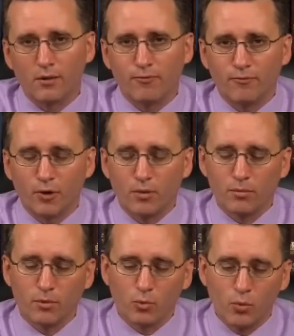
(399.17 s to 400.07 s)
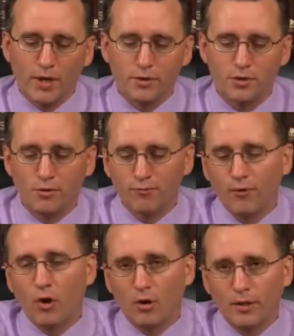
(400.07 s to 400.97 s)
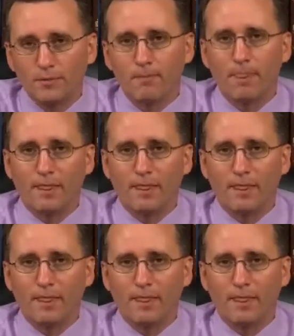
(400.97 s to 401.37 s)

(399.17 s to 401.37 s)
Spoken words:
from whence you've fallen,